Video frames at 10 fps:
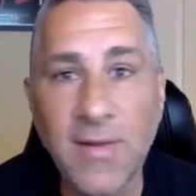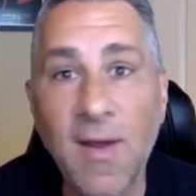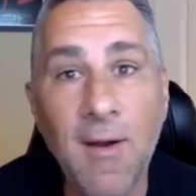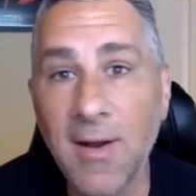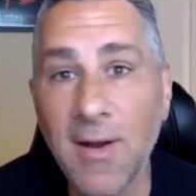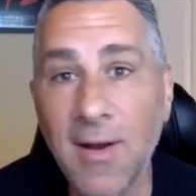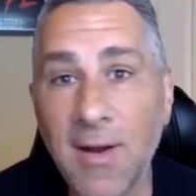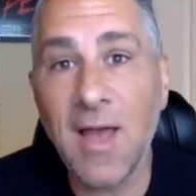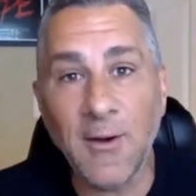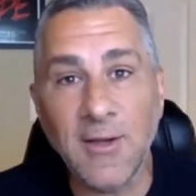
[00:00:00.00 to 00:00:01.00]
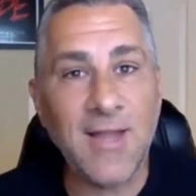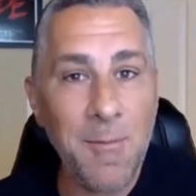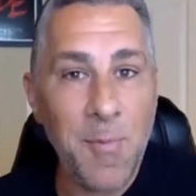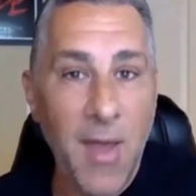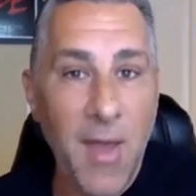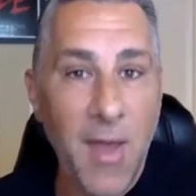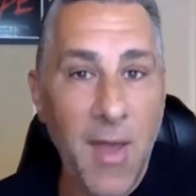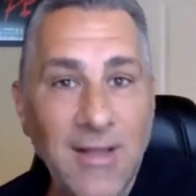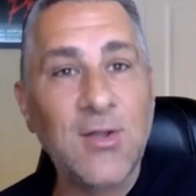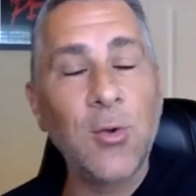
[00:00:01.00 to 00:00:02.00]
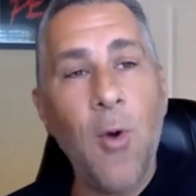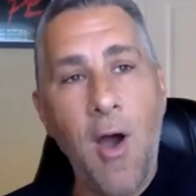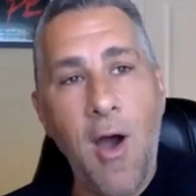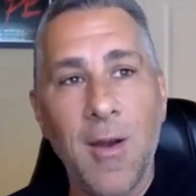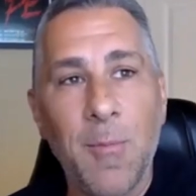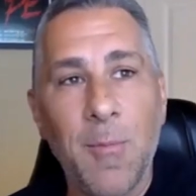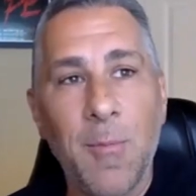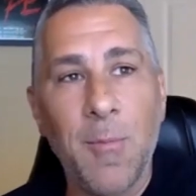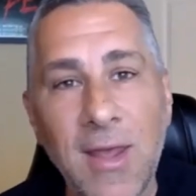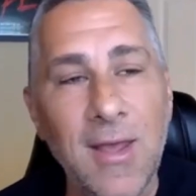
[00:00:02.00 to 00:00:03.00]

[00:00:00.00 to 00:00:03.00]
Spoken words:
It's hardest on first-time parents who are